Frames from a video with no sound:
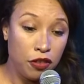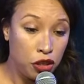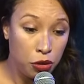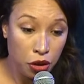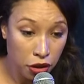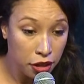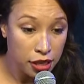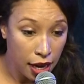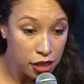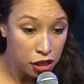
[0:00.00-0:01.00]
do good on the
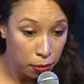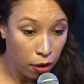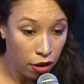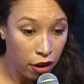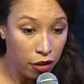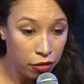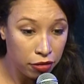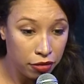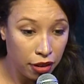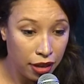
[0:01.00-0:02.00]
test tomorrow,
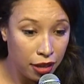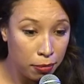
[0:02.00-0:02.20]
right?